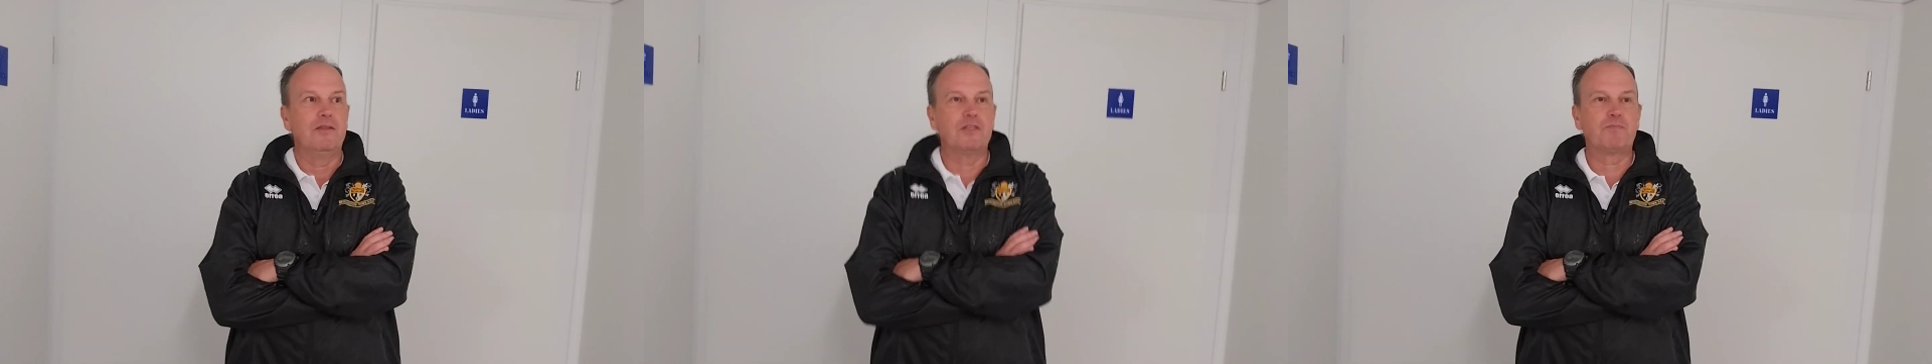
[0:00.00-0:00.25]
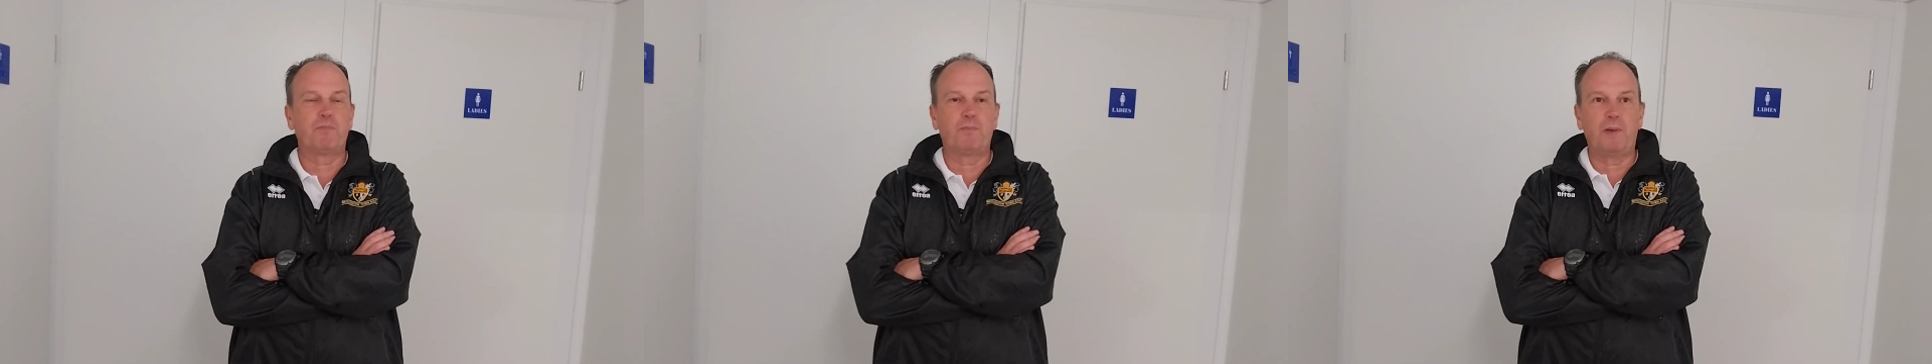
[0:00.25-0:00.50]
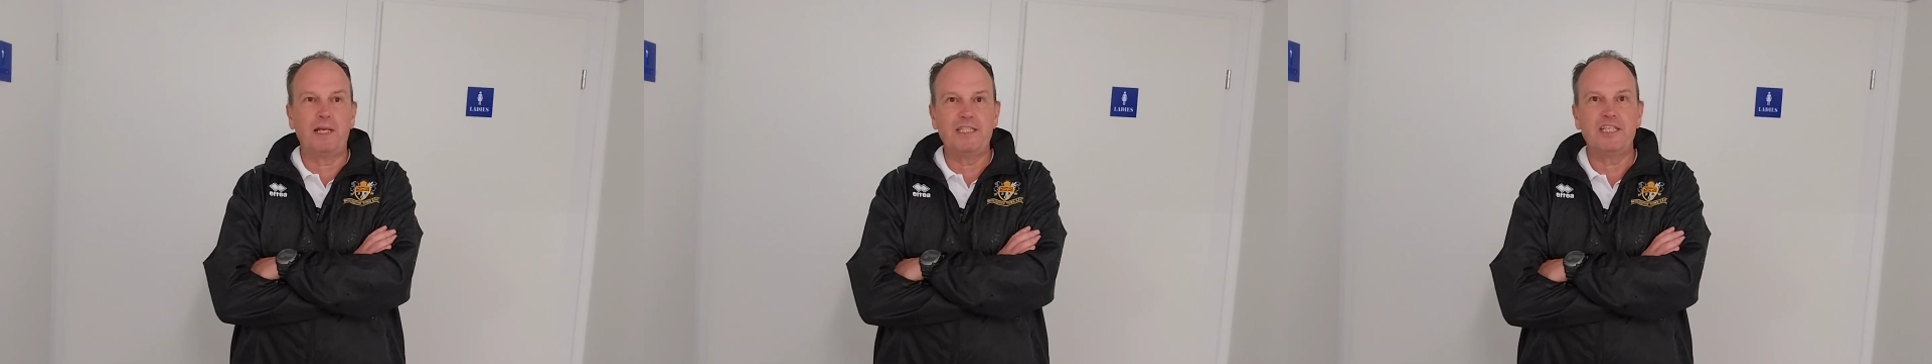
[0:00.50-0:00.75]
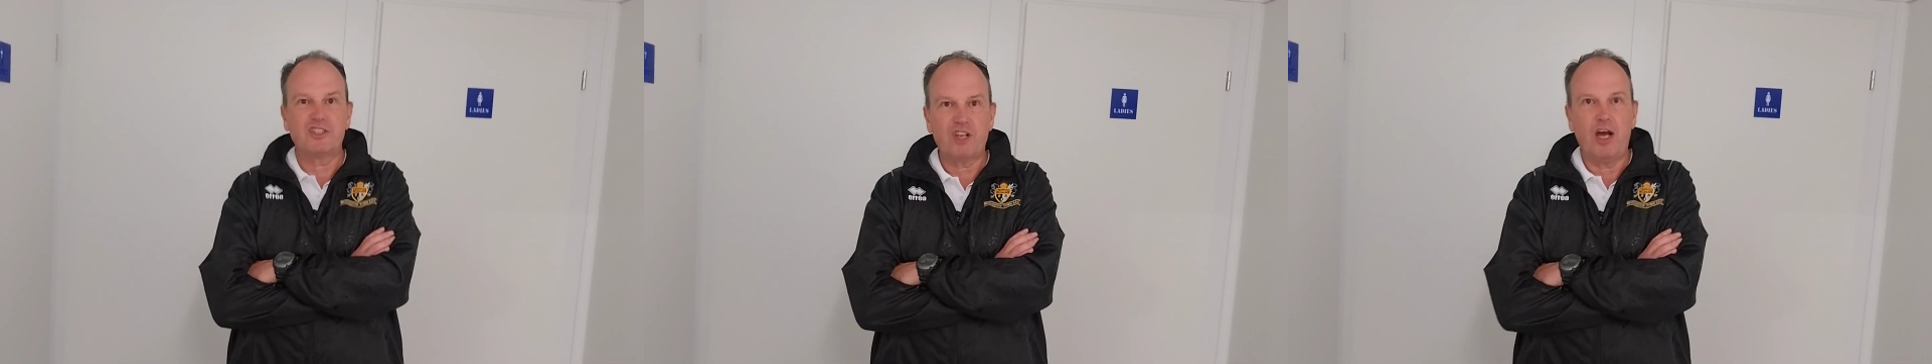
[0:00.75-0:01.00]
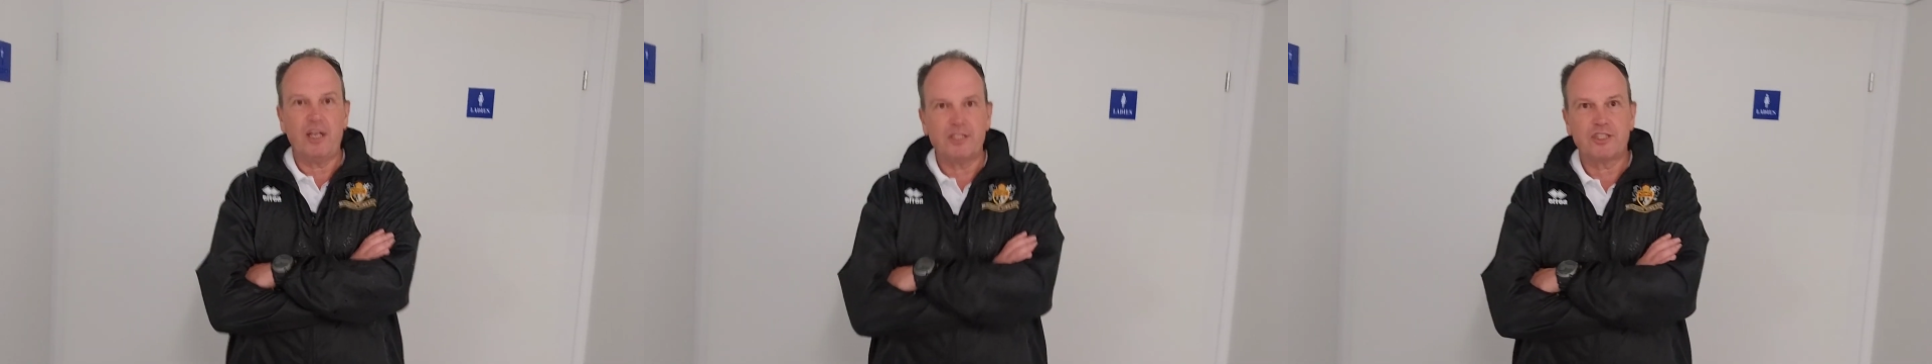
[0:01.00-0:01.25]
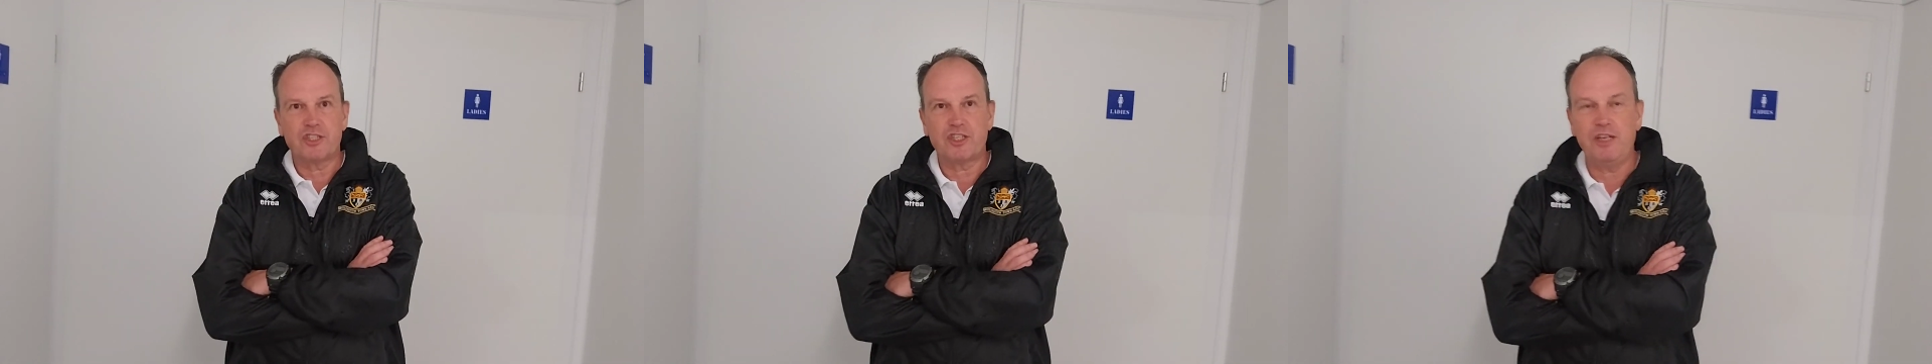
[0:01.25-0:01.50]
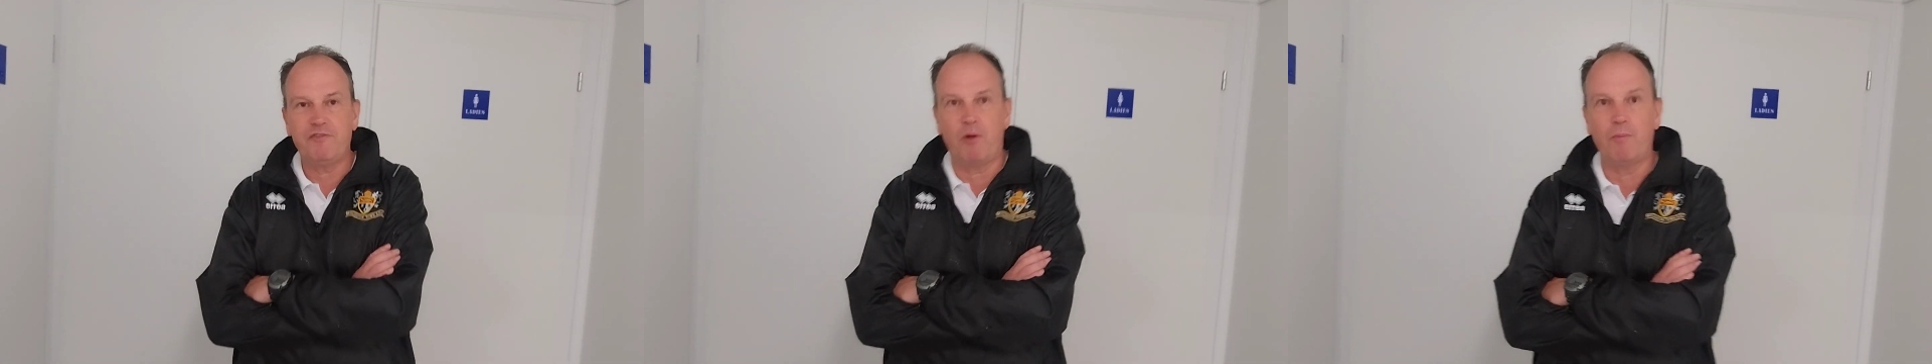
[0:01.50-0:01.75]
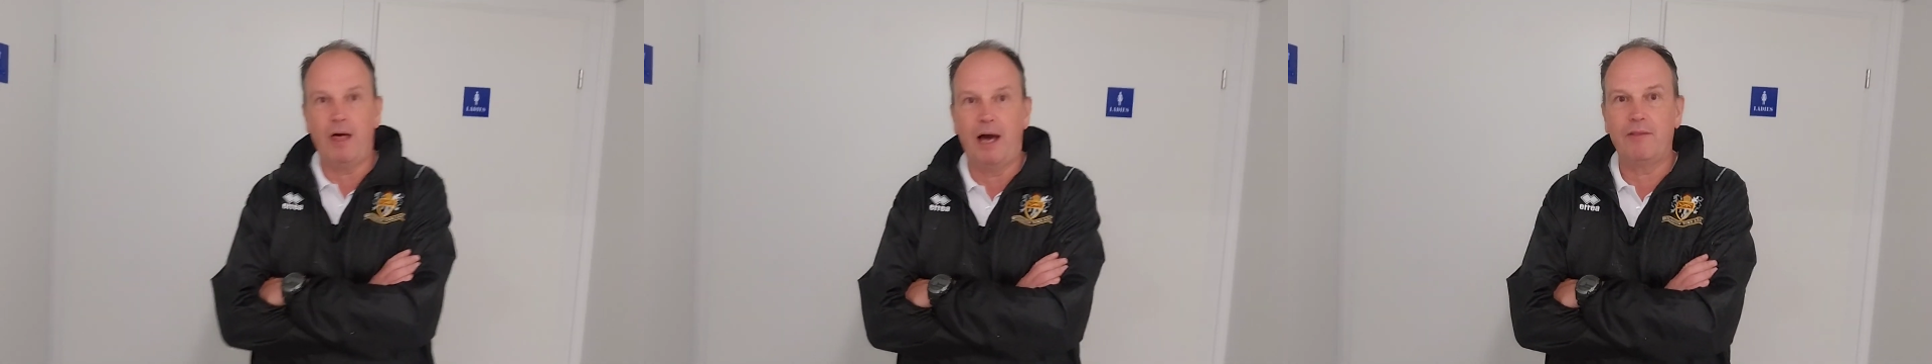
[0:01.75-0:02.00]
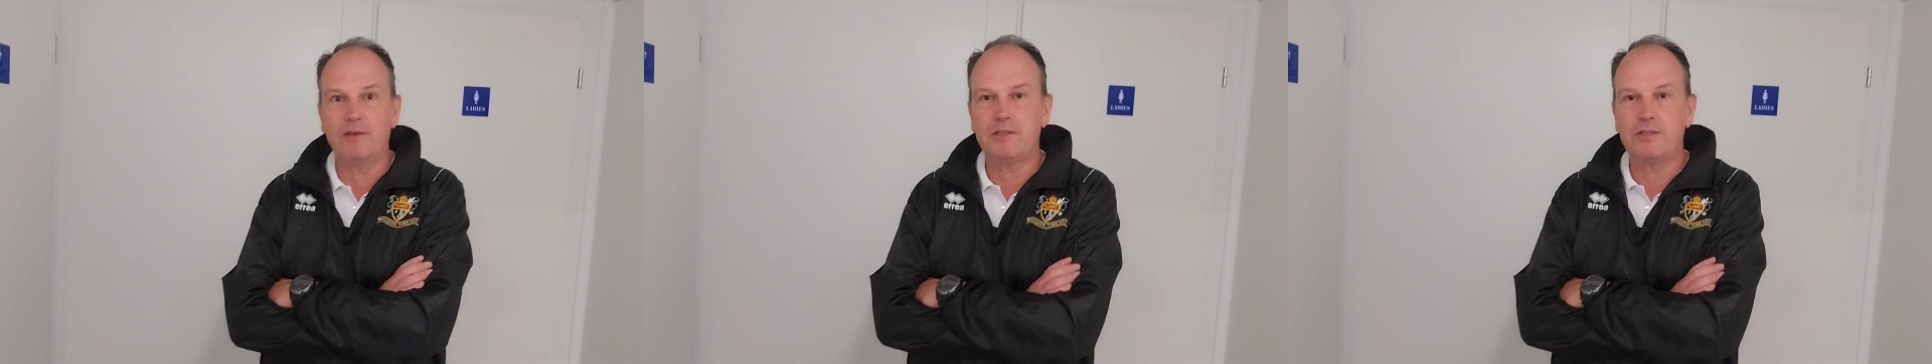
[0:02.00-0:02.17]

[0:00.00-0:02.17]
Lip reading: there's pleasing signs to see from that.